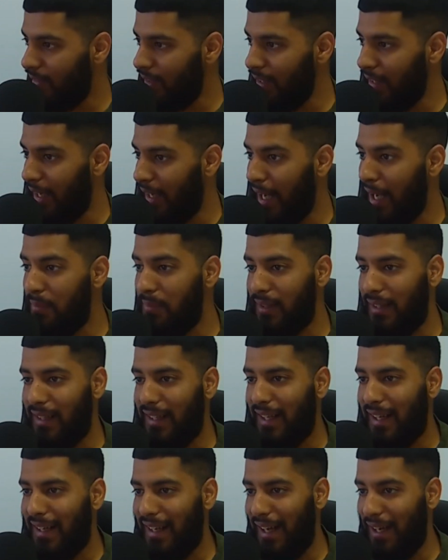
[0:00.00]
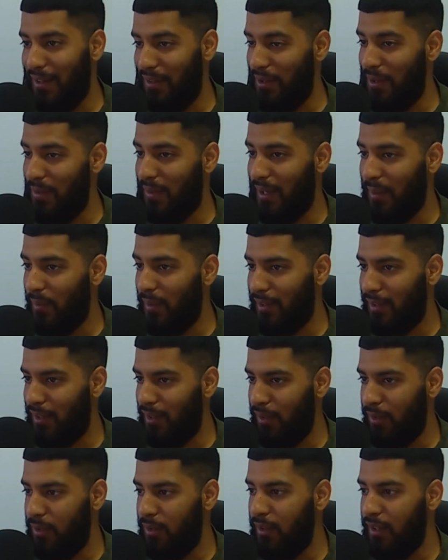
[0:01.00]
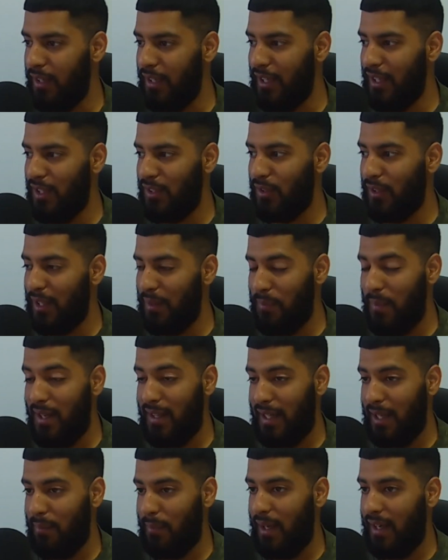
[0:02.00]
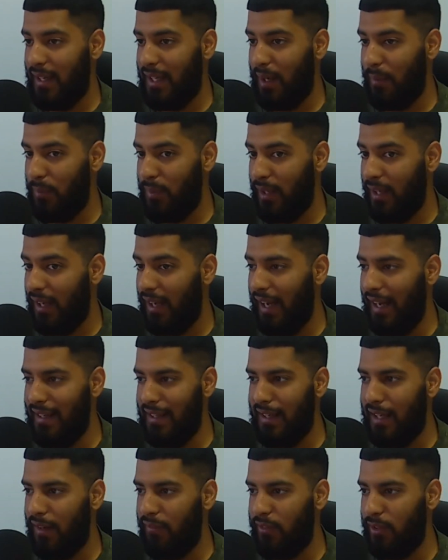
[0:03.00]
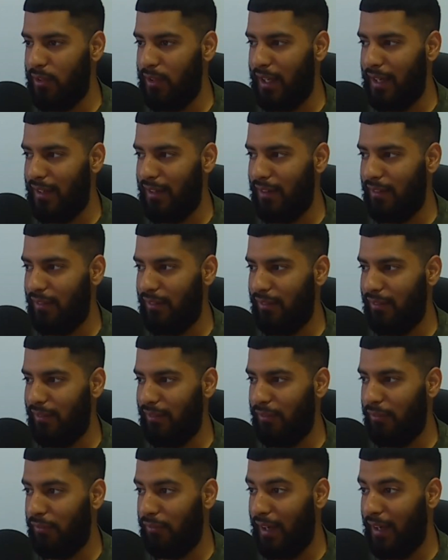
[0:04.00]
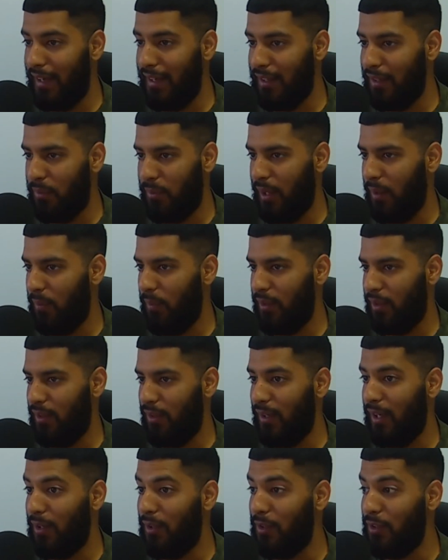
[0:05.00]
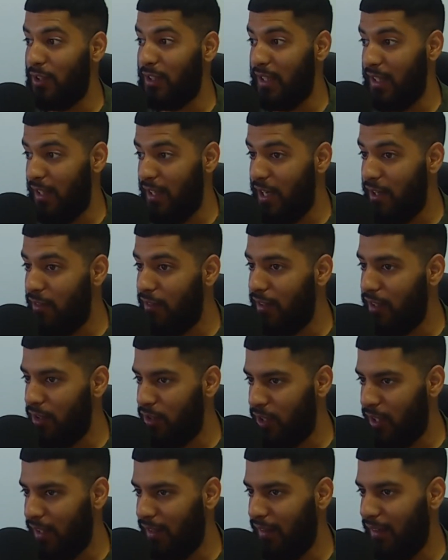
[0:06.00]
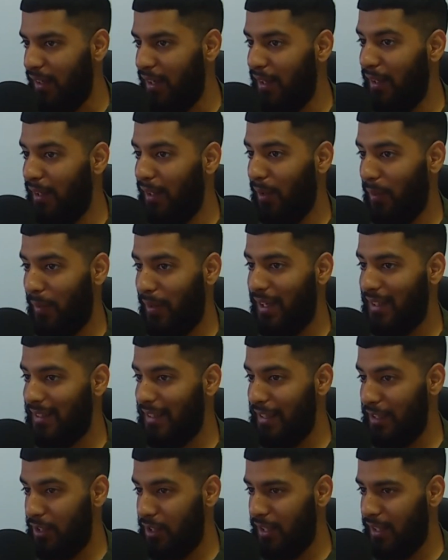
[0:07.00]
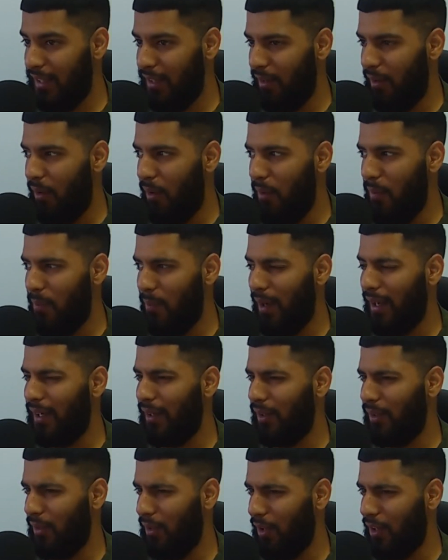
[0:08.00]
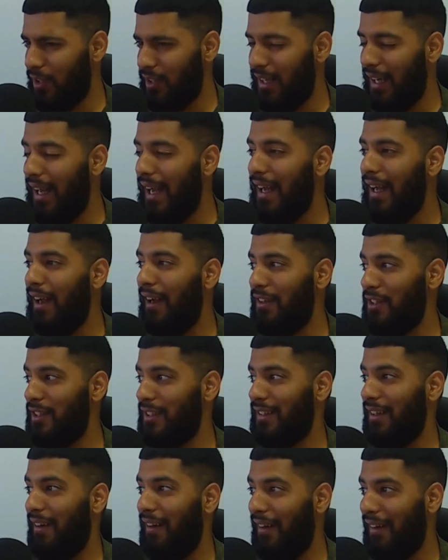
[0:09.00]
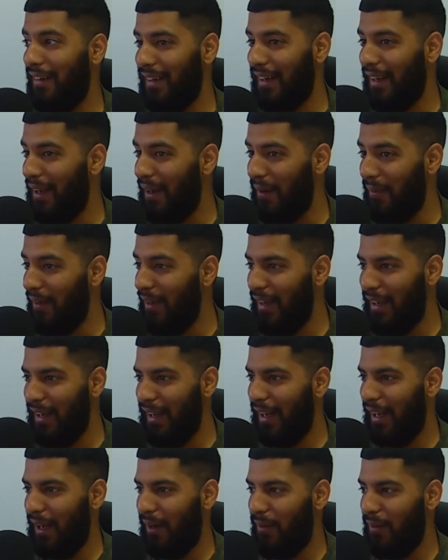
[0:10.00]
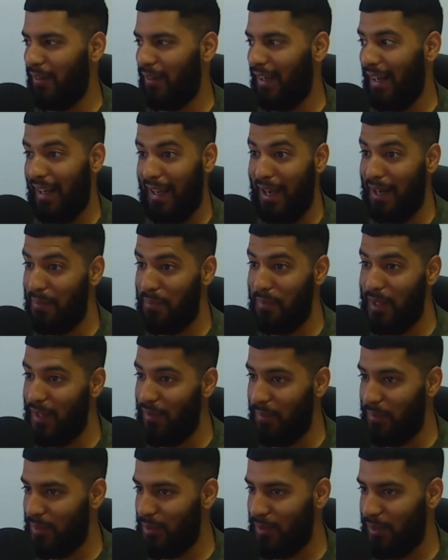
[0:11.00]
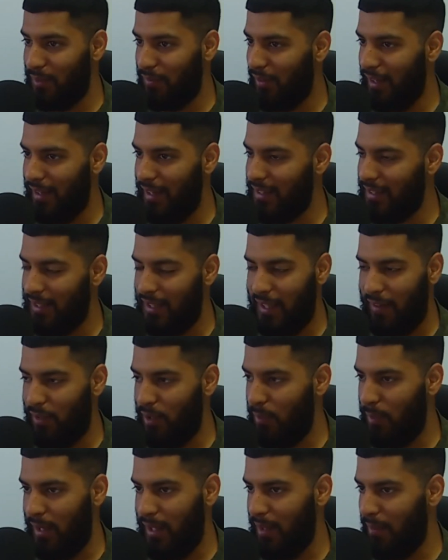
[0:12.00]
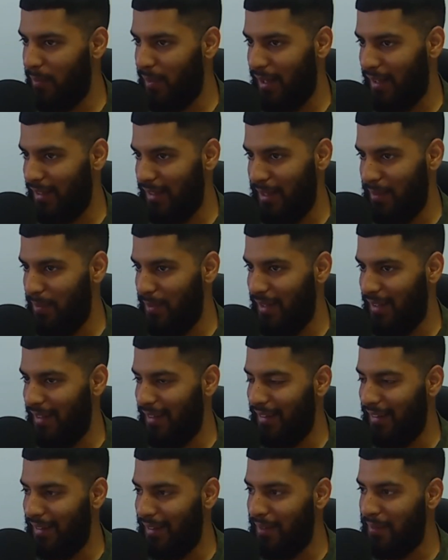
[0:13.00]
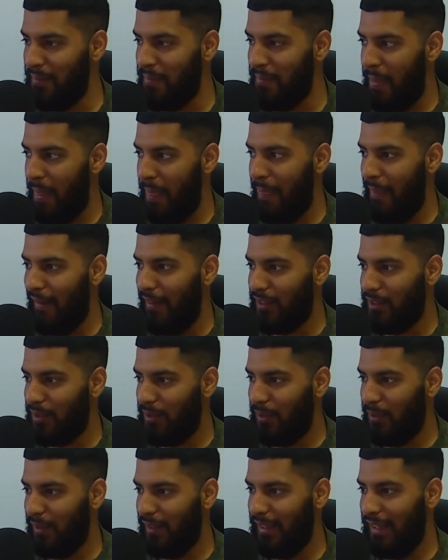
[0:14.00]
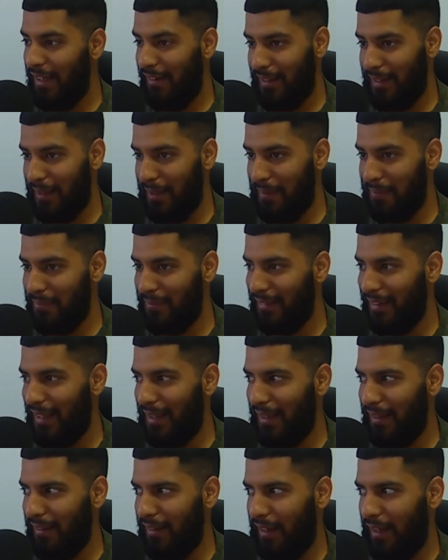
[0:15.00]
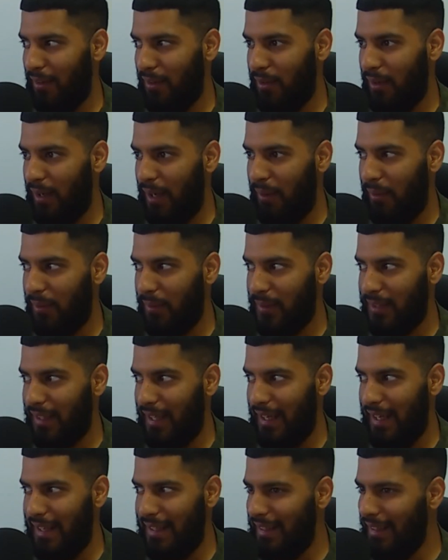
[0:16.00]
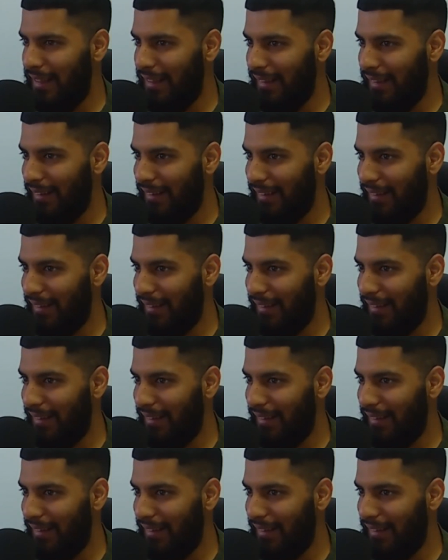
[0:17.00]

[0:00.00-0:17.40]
I'm glad I knew what I wanted to do. So it meant in my gap year, I didn't have to like find what I wanted to do. I could just literally chill. And when I say chill, oh my gosh, I just hung out. And I had money from student finance. I didn't have to pay them back immediately. So here I am, like, I don't know how old I was, 18?